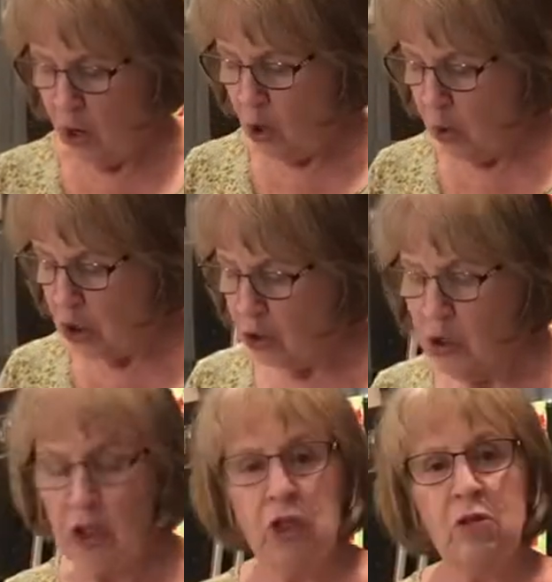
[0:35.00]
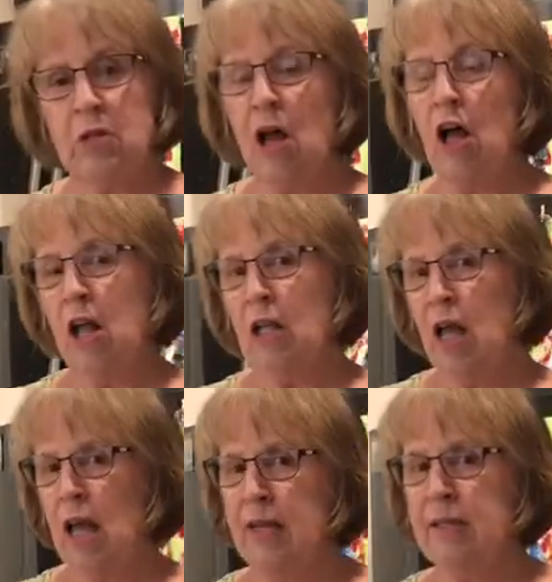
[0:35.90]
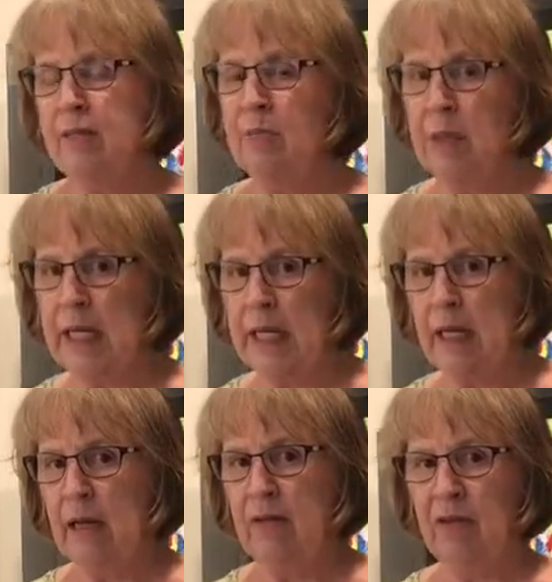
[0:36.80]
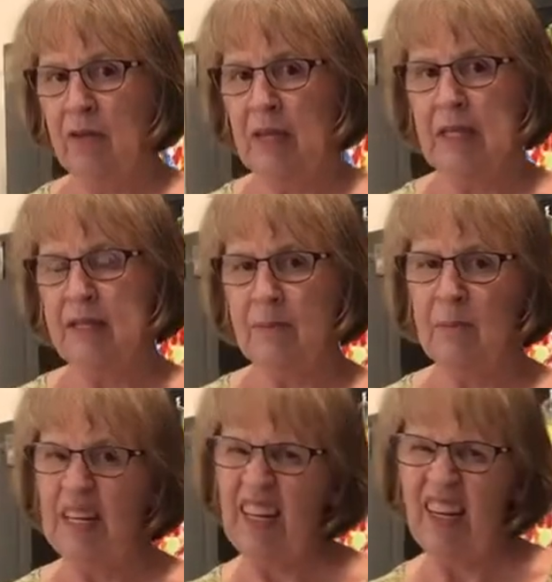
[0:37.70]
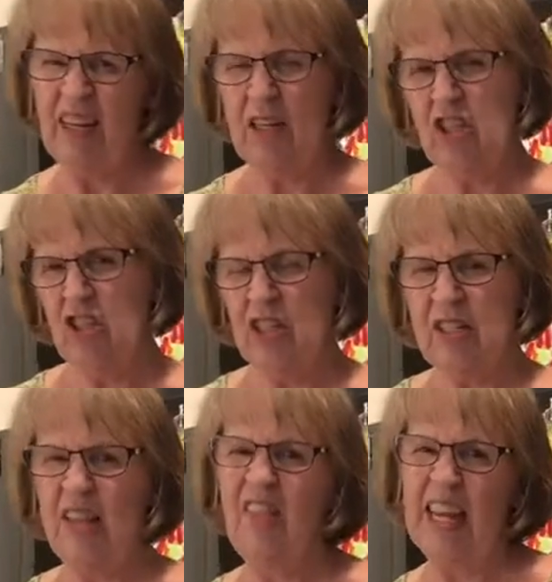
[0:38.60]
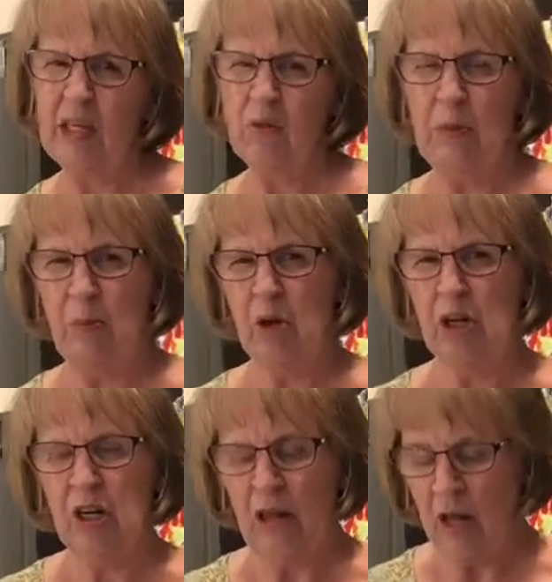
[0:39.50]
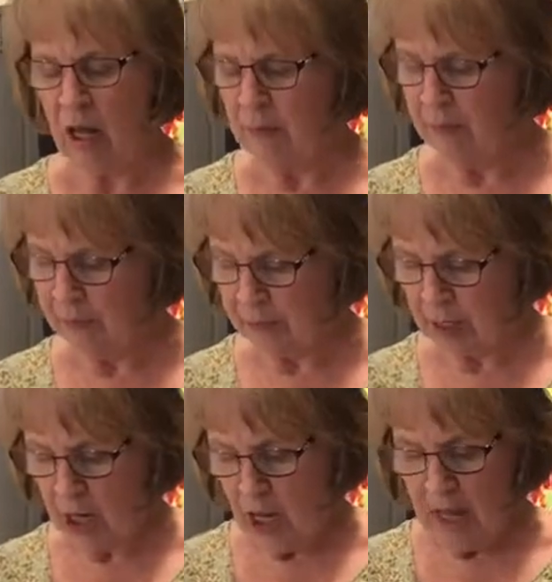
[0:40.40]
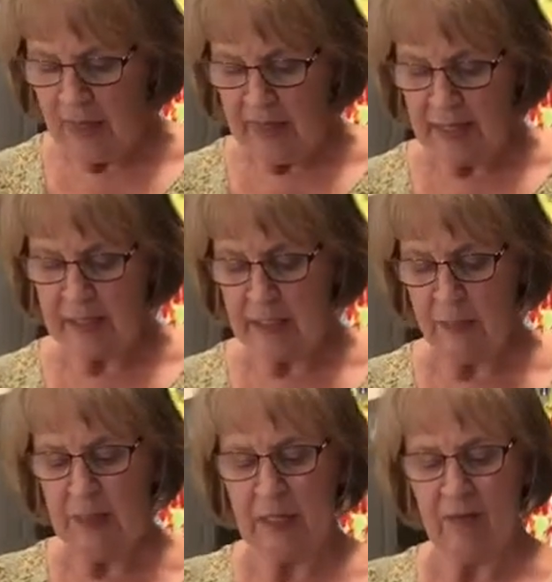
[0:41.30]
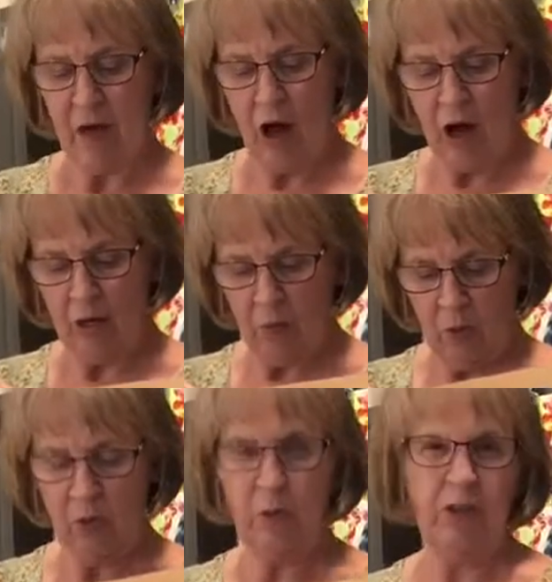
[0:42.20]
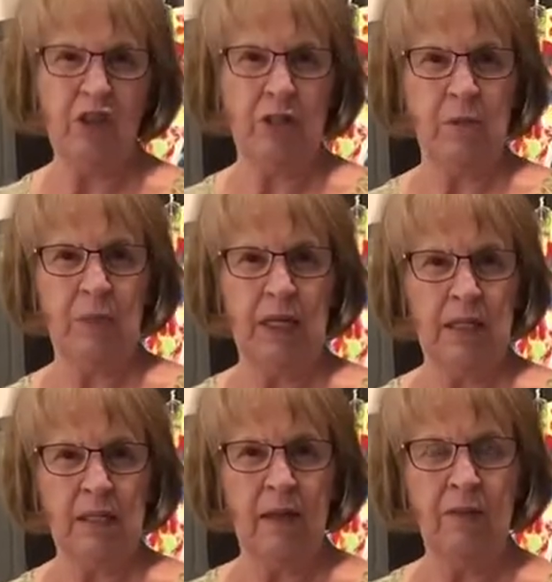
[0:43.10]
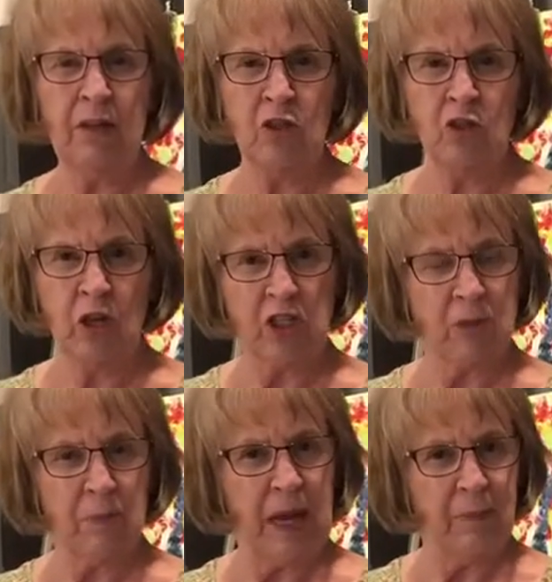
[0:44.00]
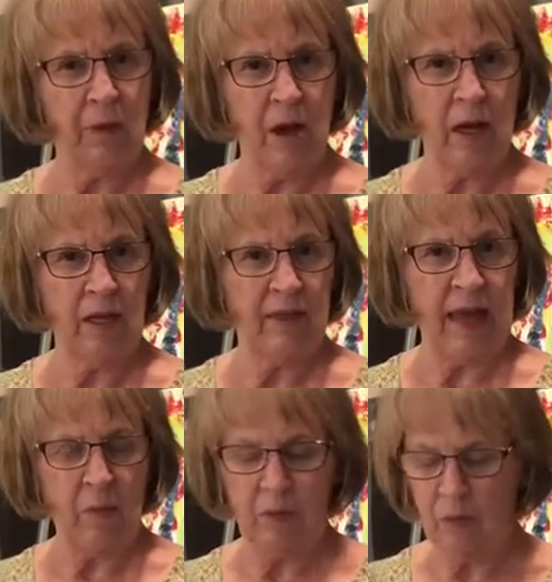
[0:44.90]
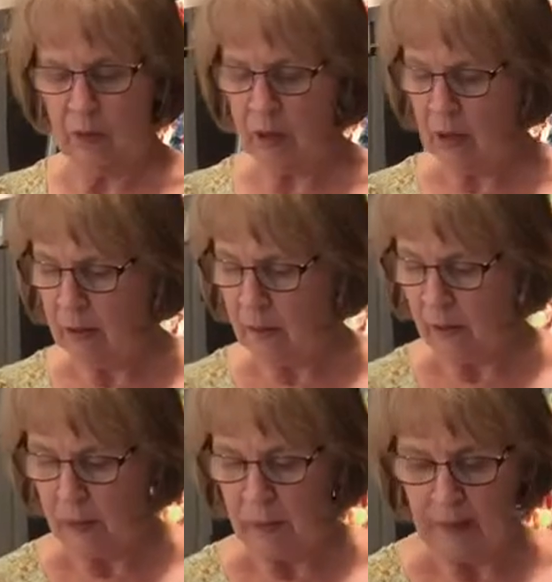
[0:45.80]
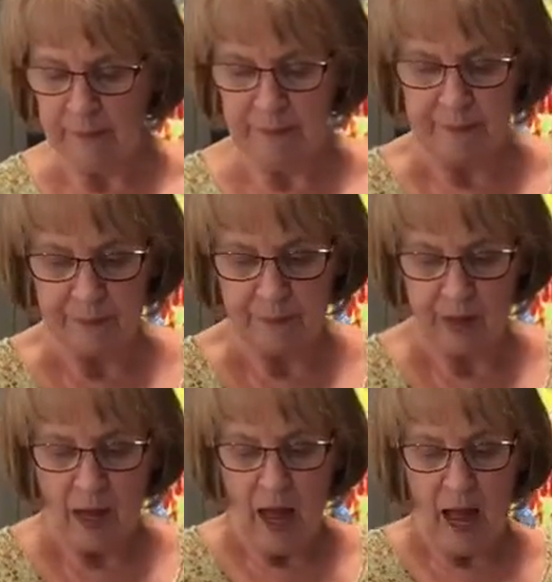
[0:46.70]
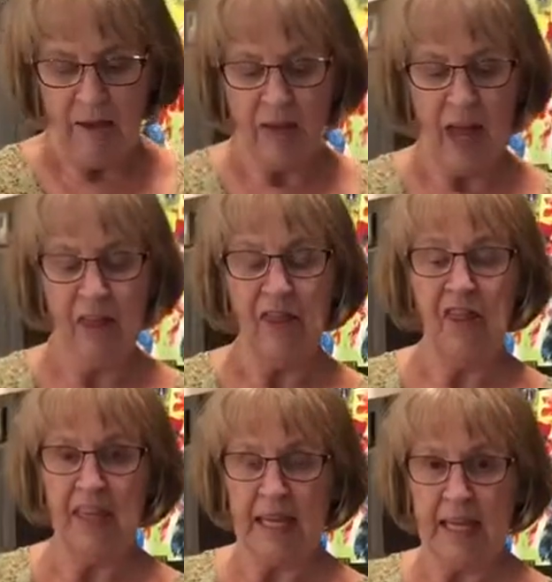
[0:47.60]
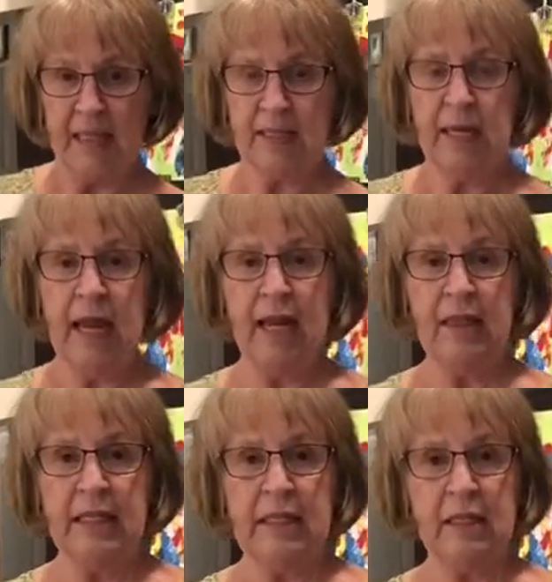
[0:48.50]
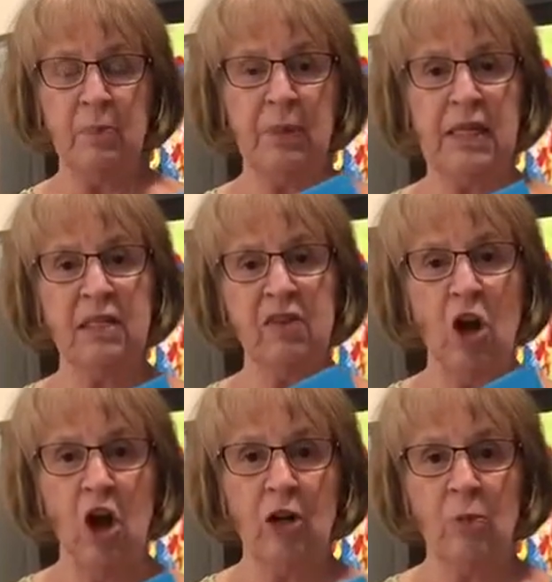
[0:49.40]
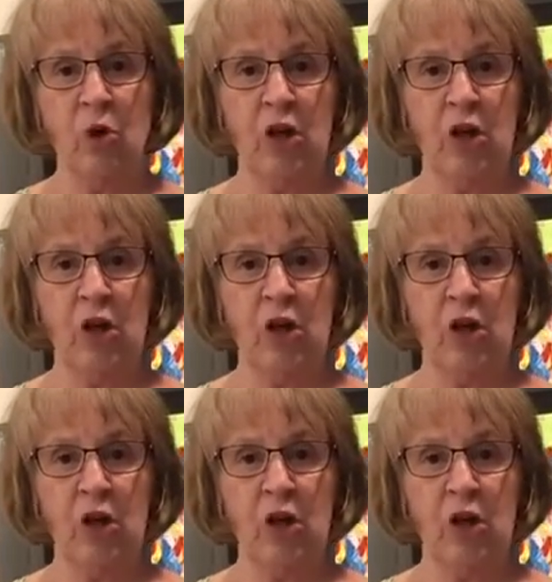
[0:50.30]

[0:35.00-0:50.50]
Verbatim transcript: You can use all kinds of media for this. Media is just the things we put it on. This is a piece of cardboard with just a piece of construction paper on it. That would work. I've got this, and this is a piece of cardboard,